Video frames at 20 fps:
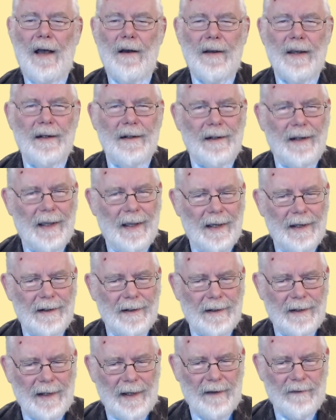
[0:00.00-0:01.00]
How can
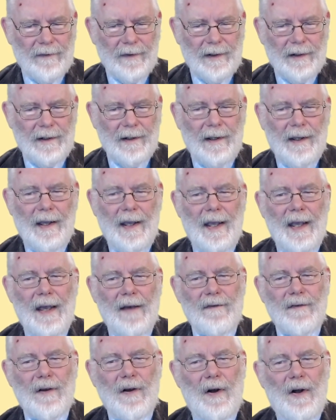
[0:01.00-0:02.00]
King David
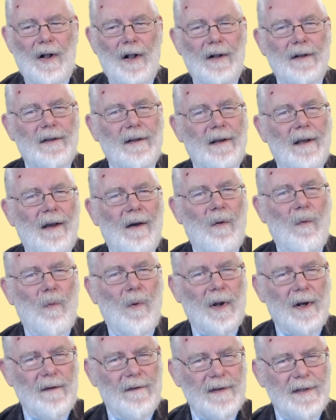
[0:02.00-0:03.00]
have called
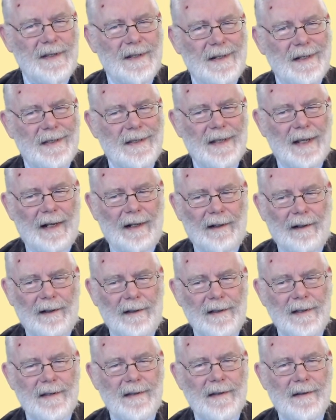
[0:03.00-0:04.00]
one of his
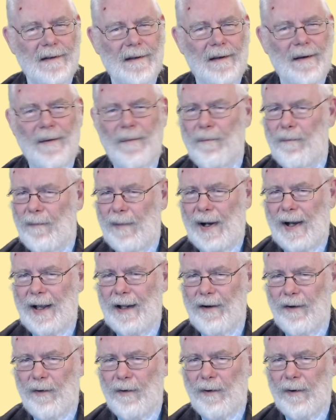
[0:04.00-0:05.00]
descendants
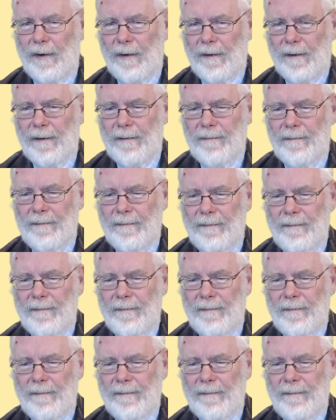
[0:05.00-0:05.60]
my Lord?